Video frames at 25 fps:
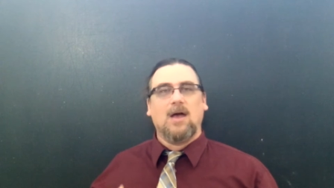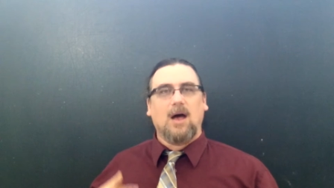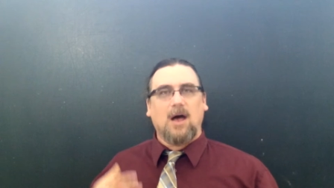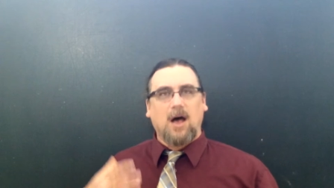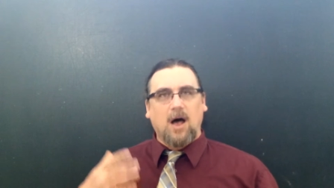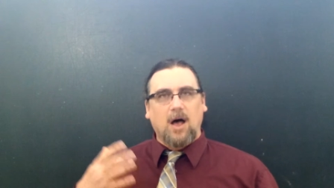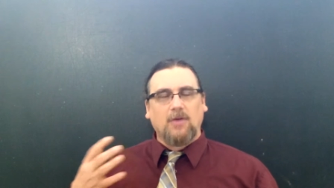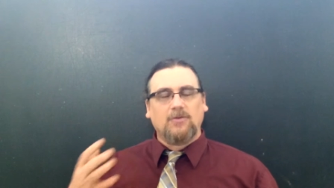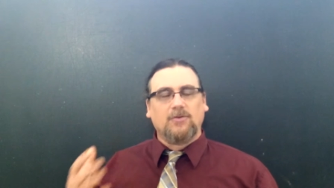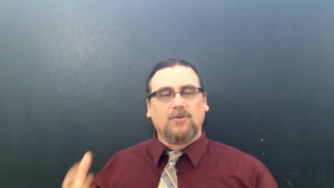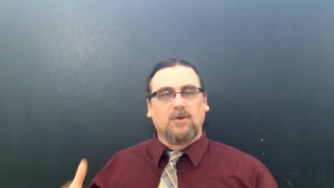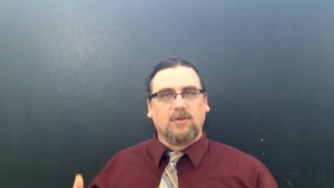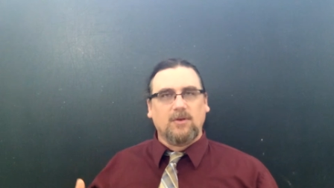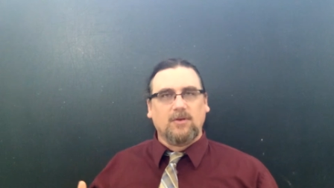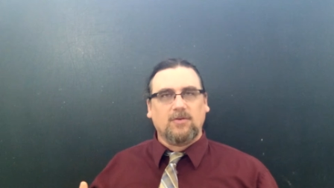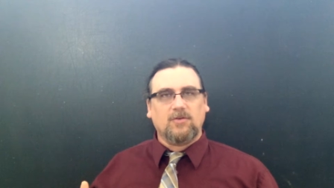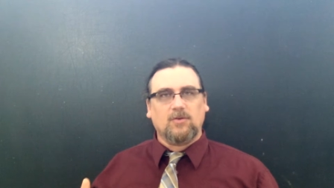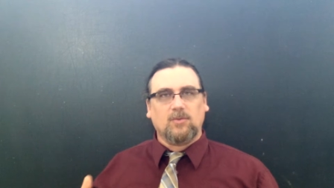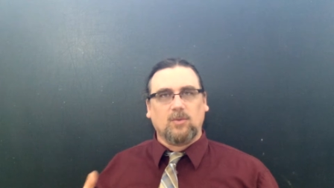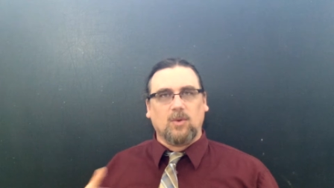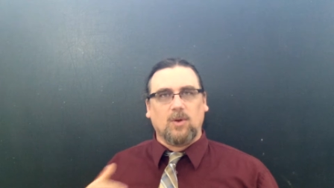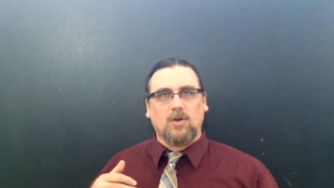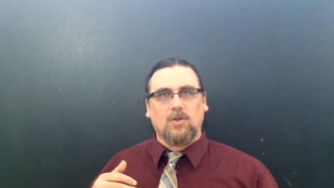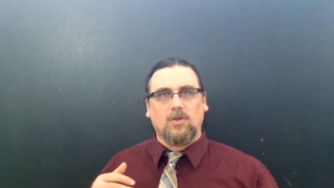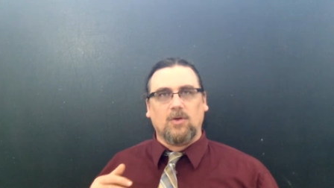Also, this
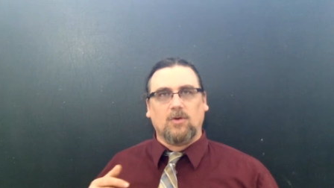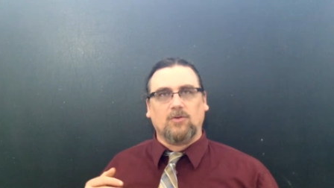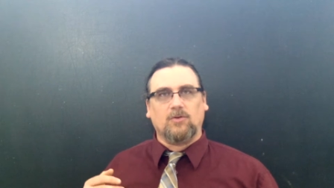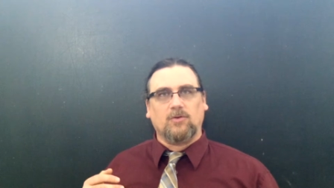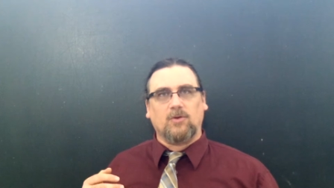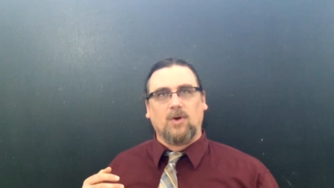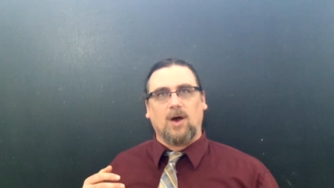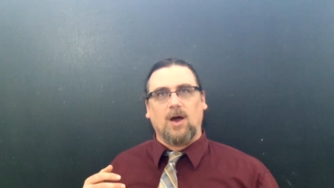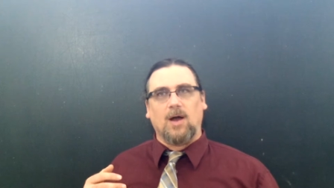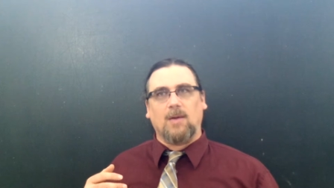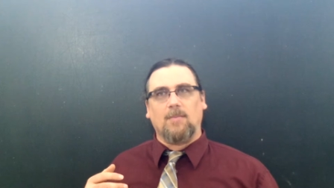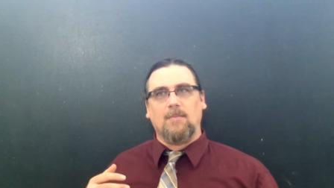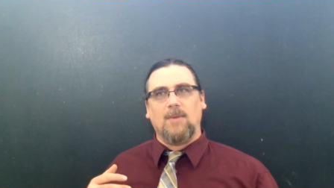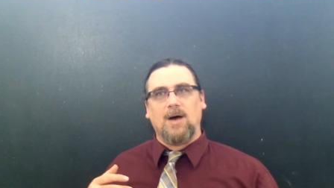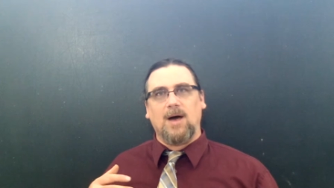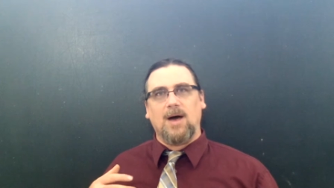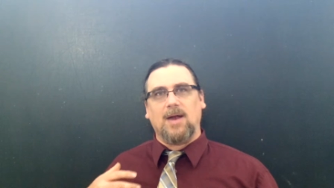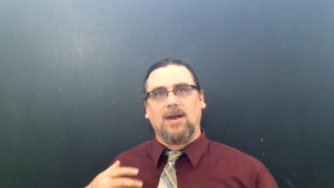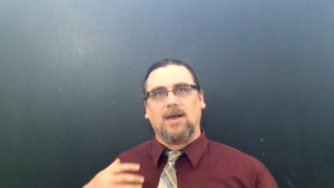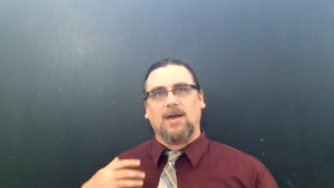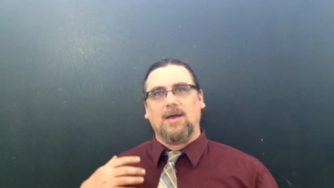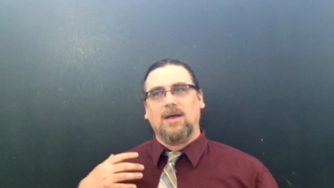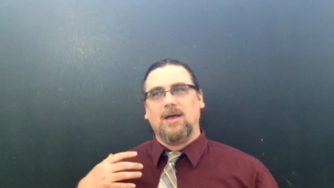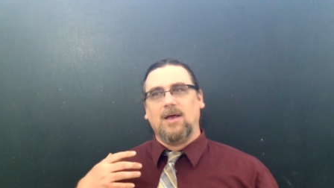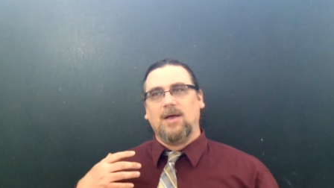is one of those
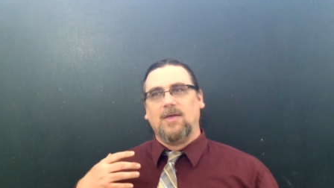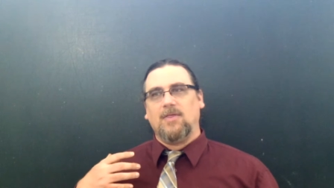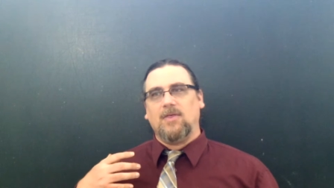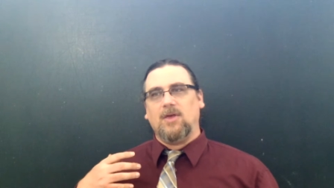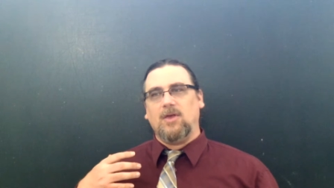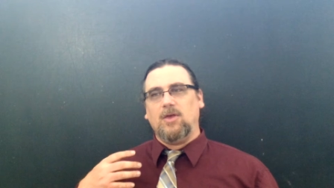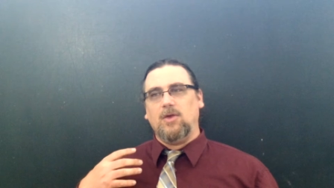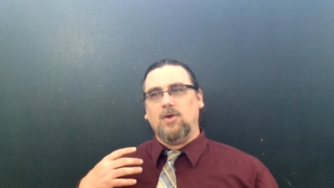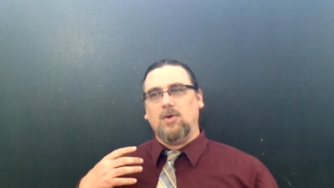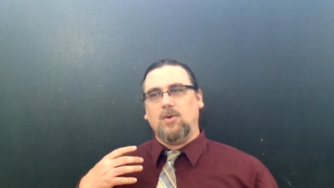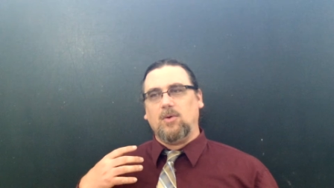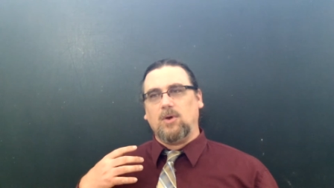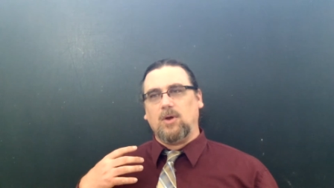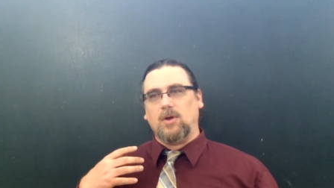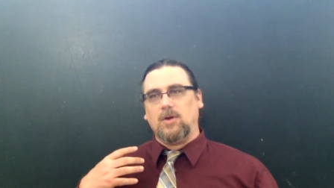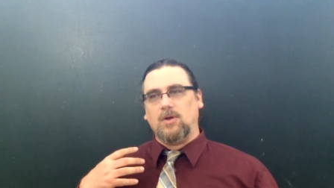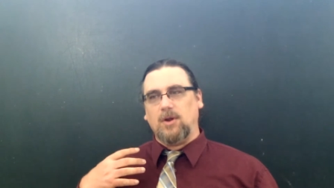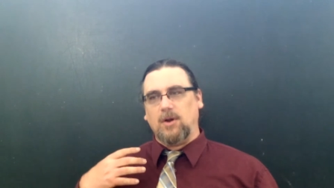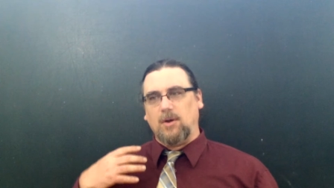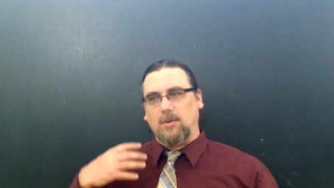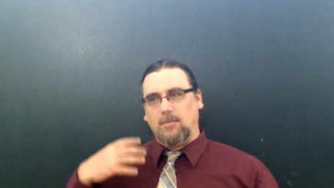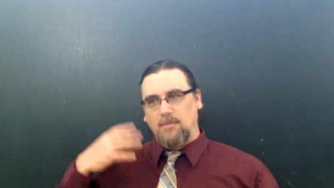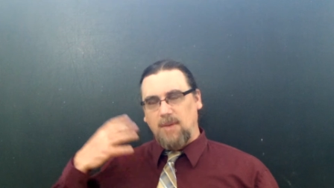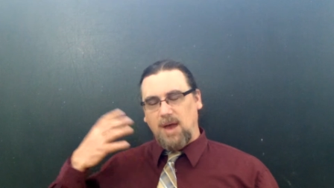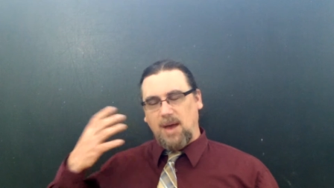dogmata that you could,
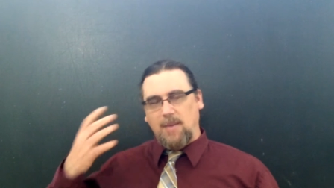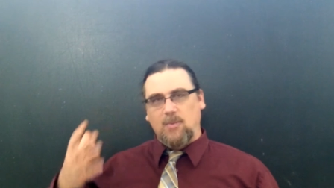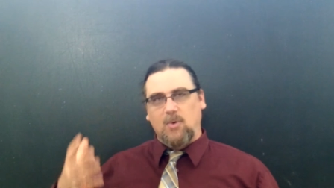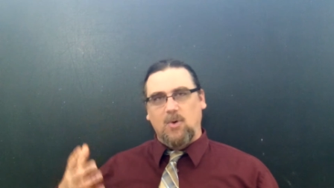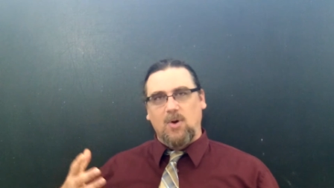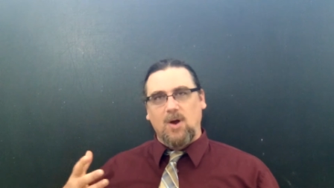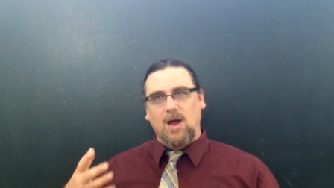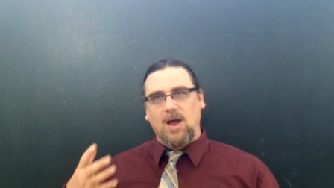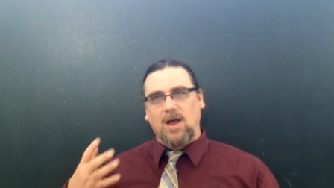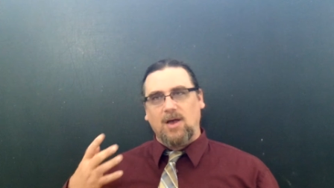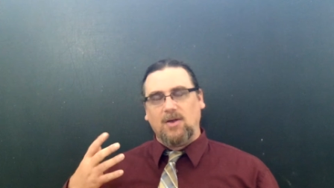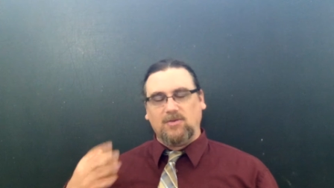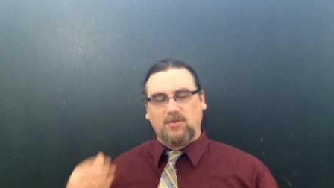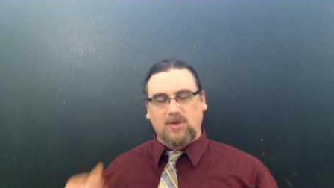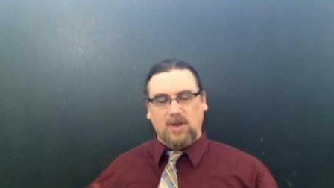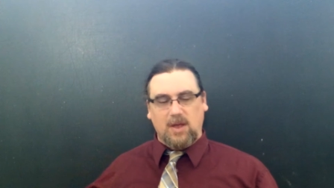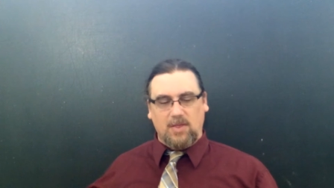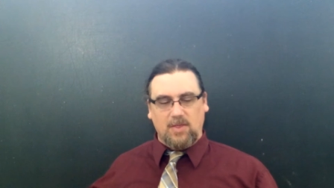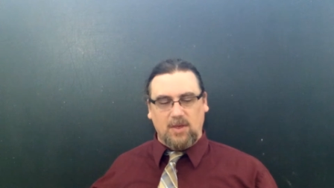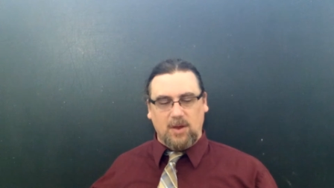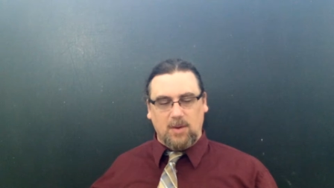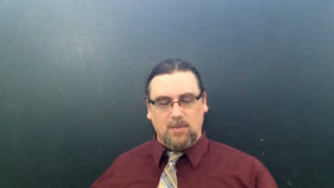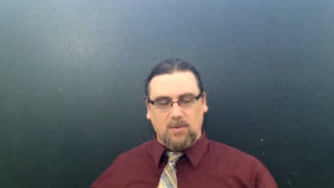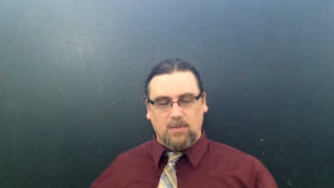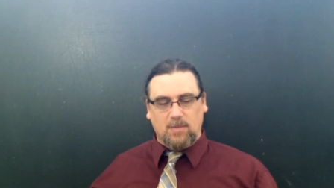memorize
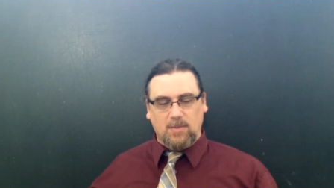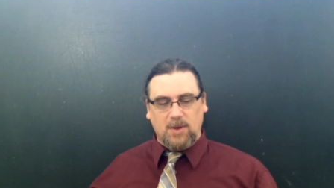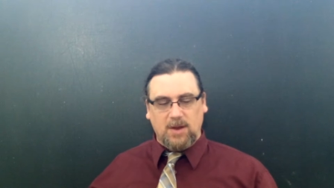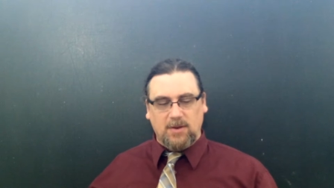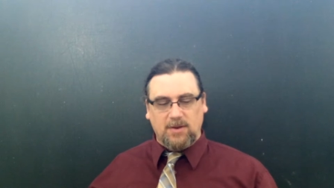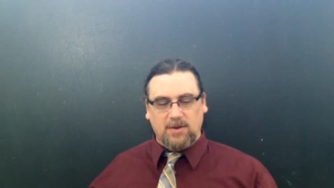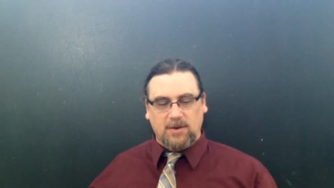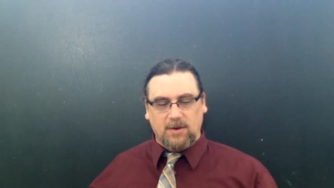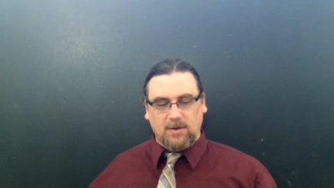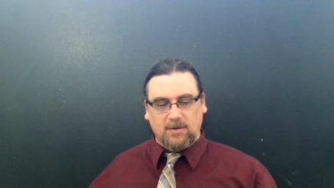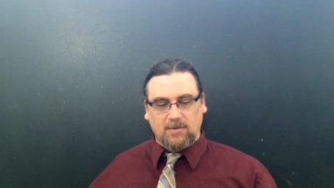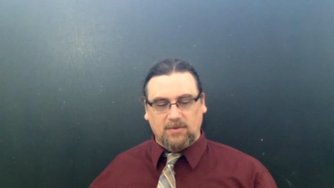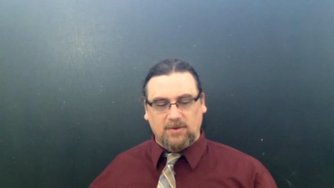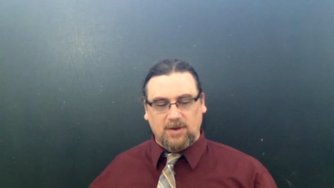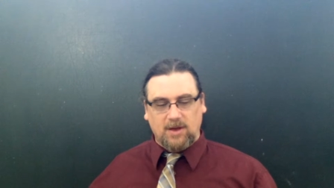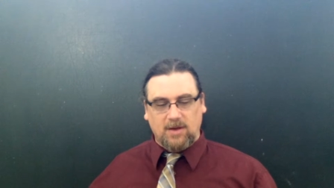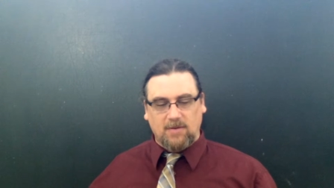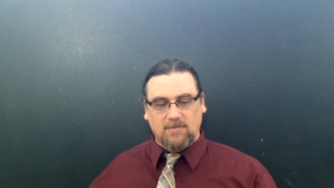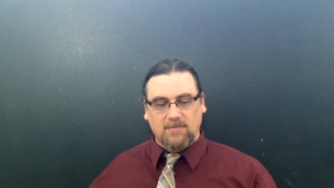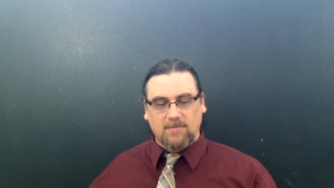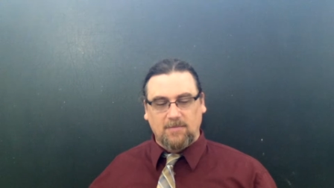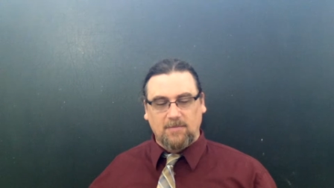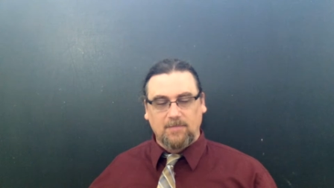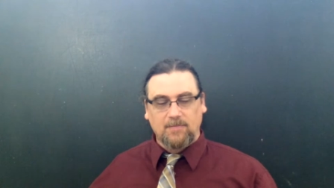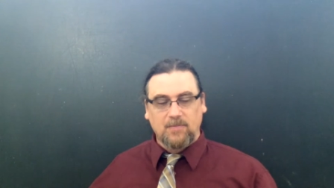and then repeat to
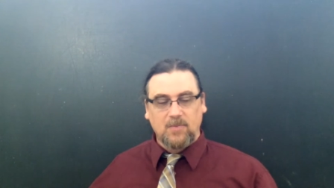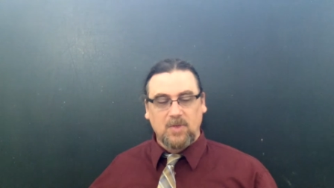yourself.